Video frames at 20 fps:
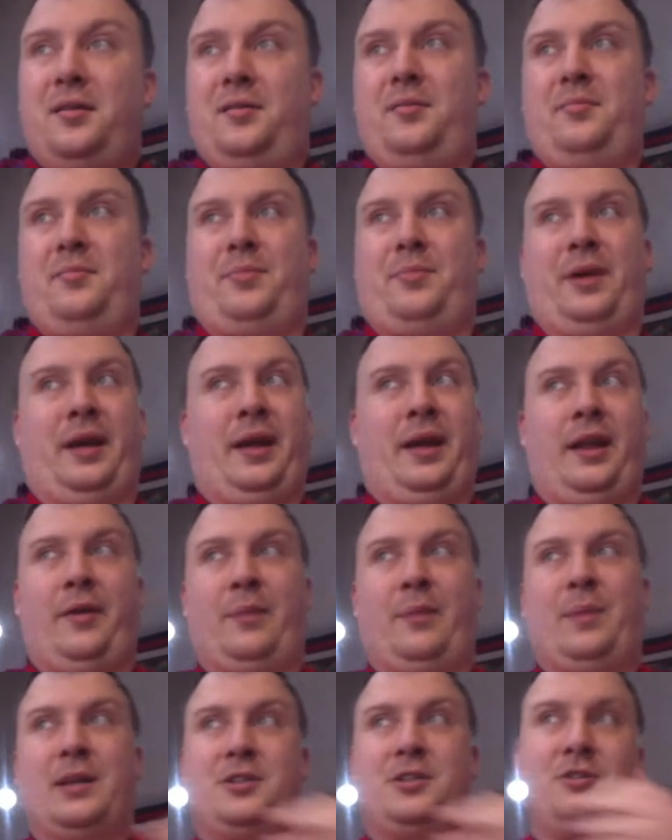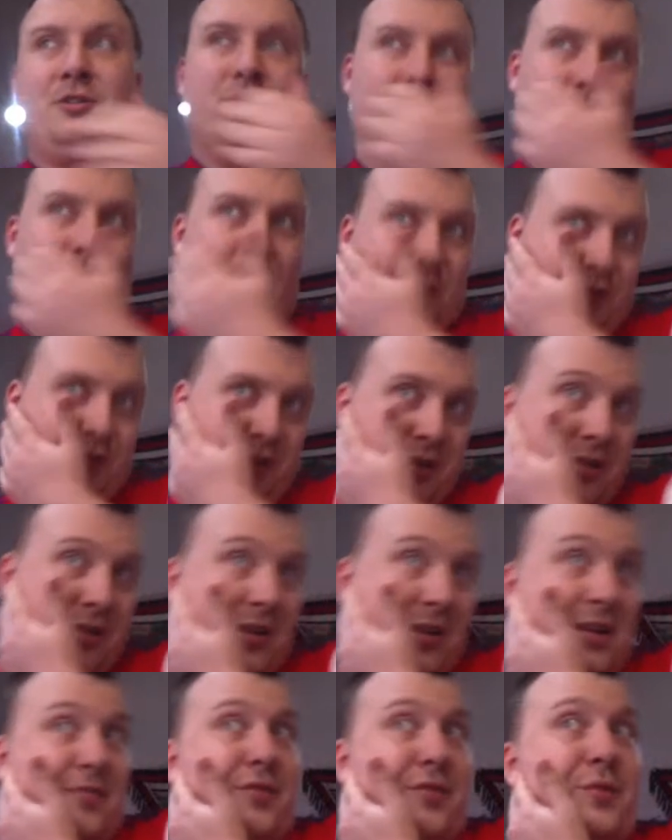But anyway, back to your question.
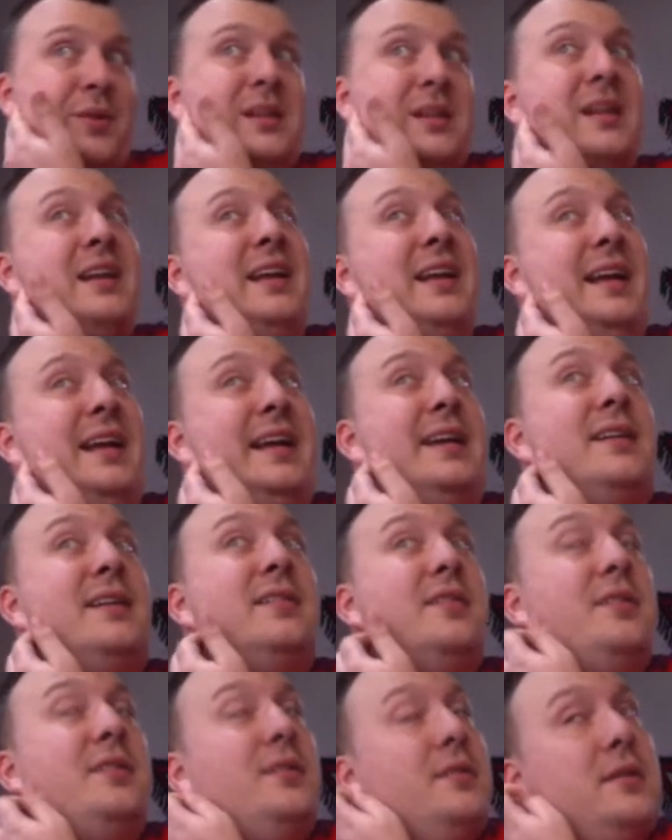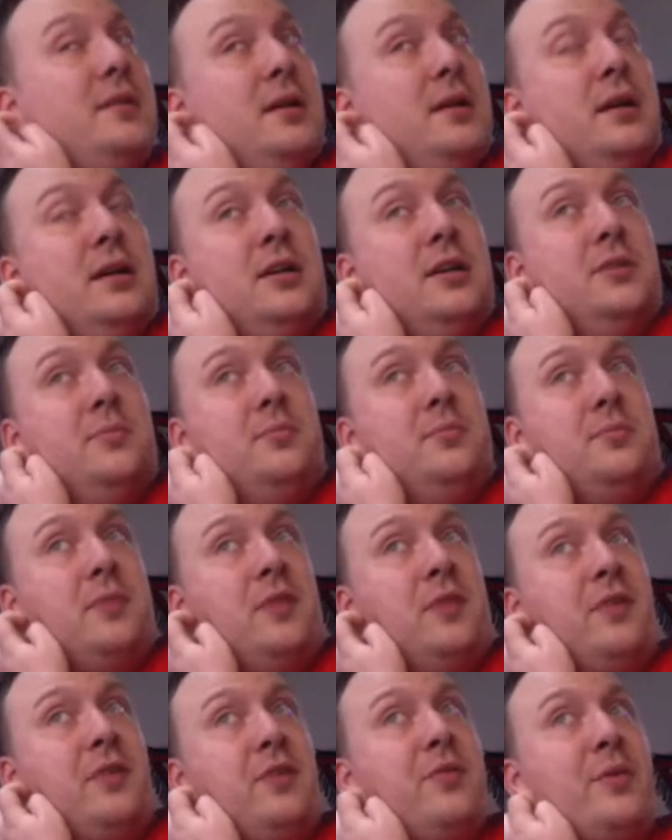If we win the league, I
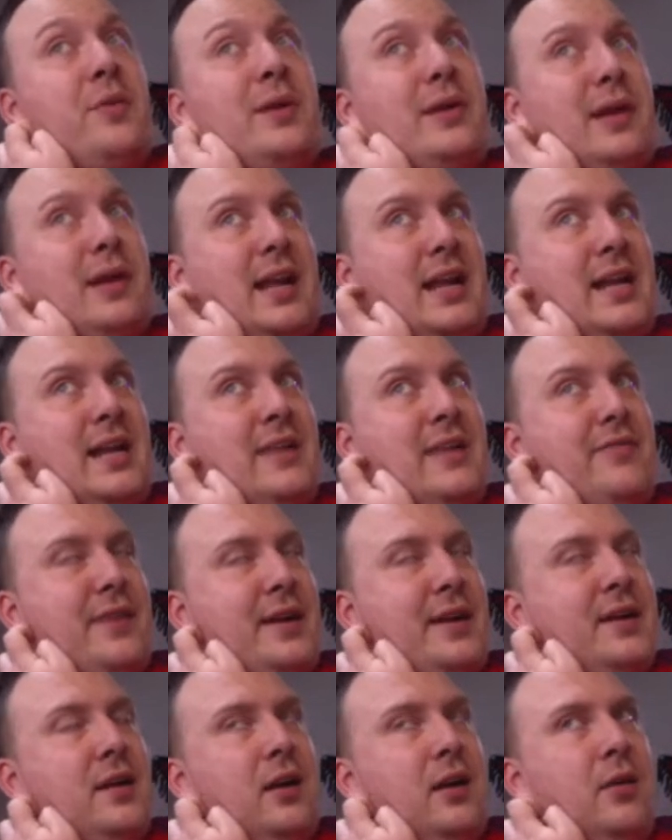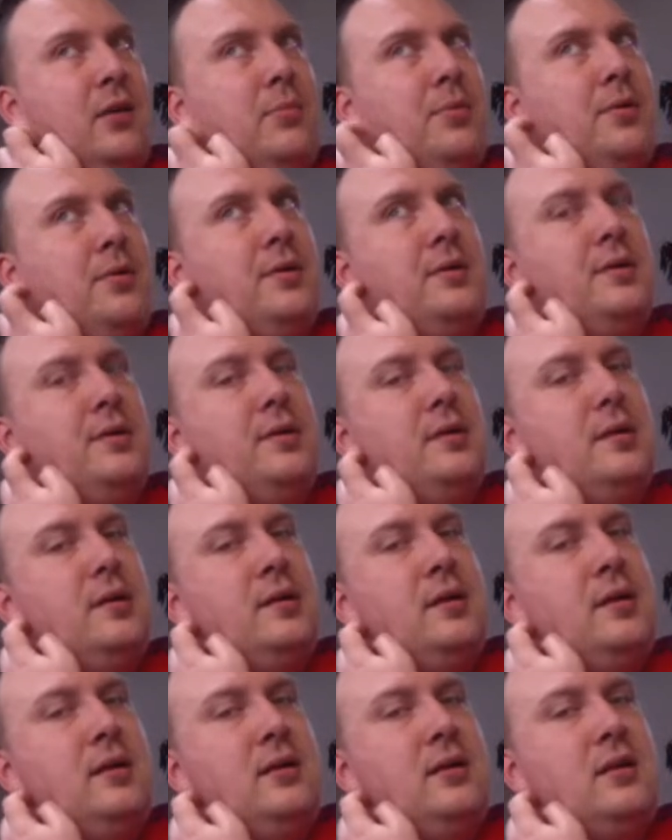think if we win the league in the FA Cup,
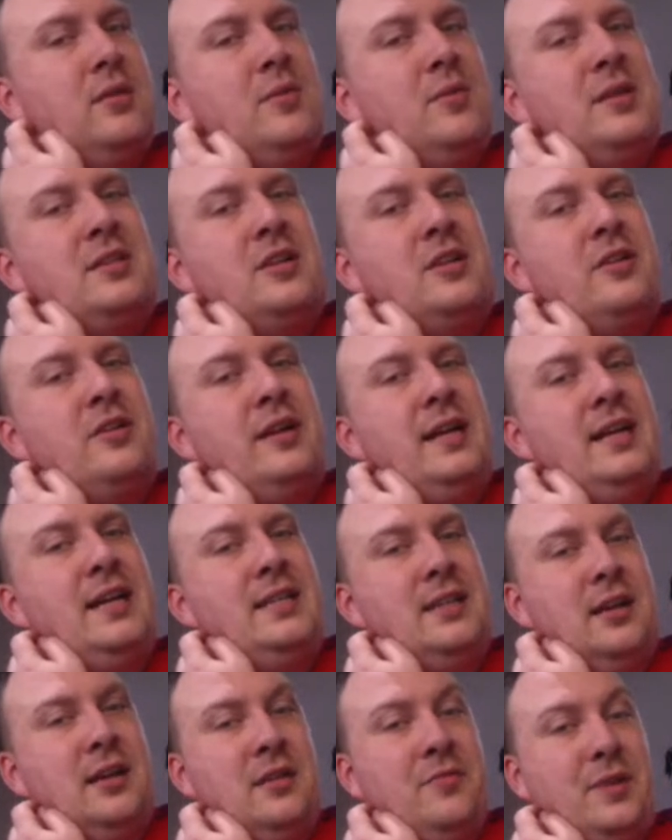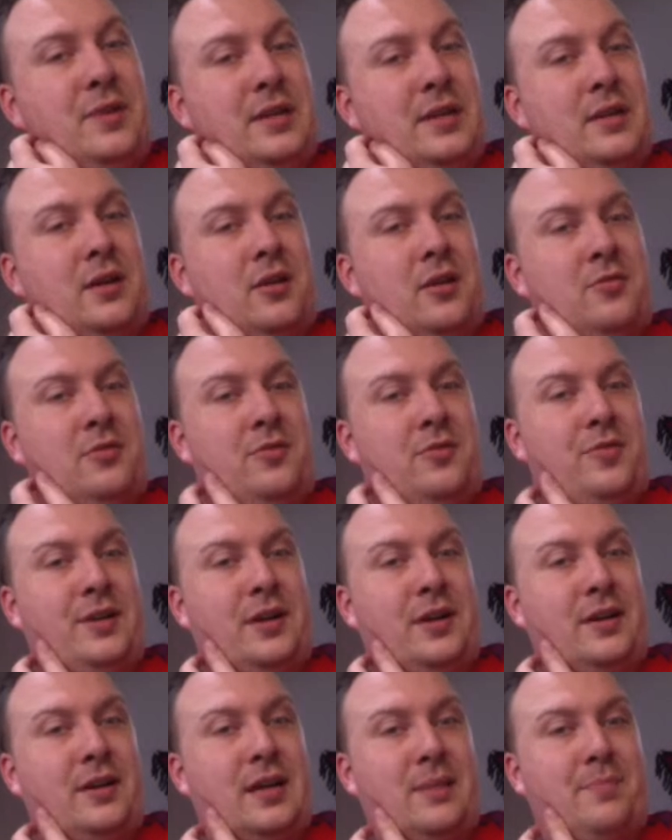it's a lot easier if we
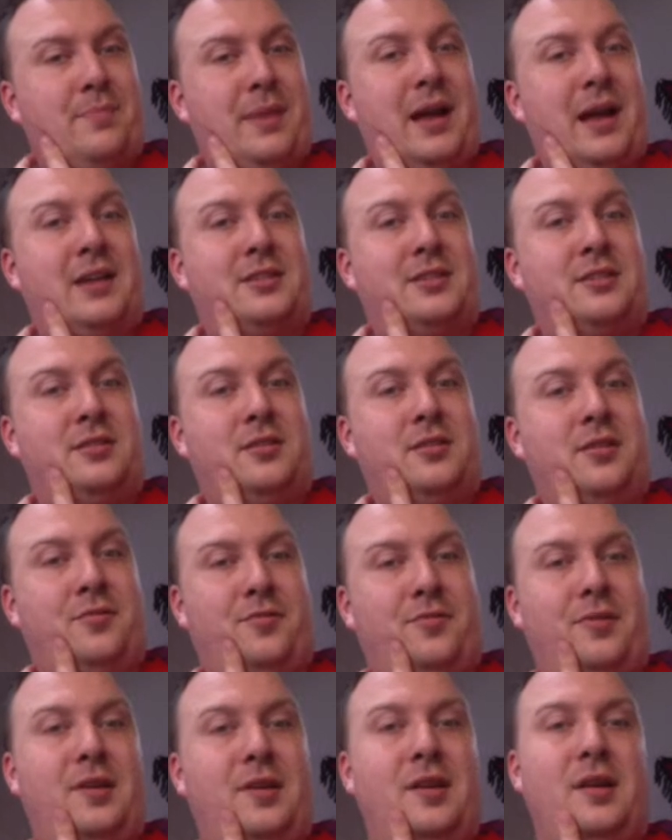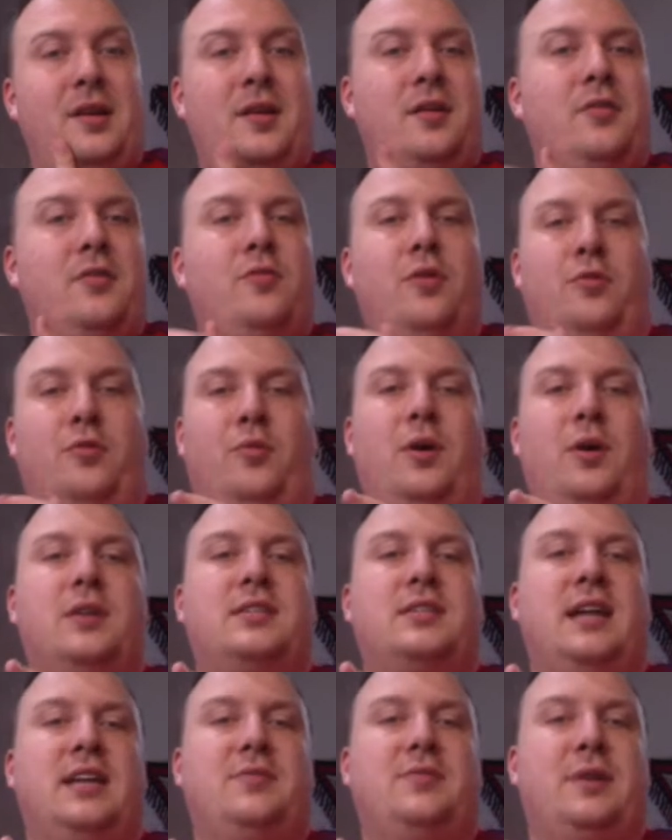don't get battered. Worst
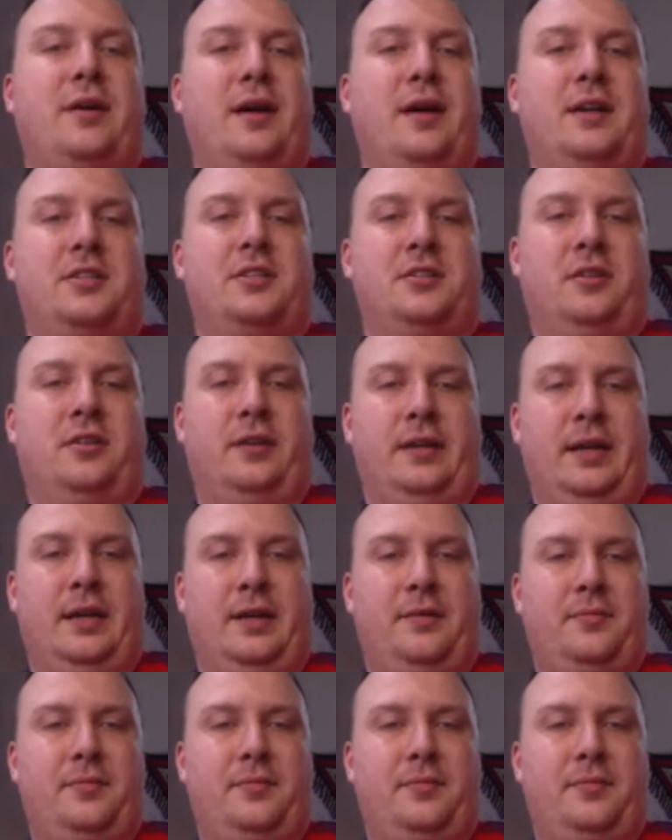case, we go out tonight, yeah?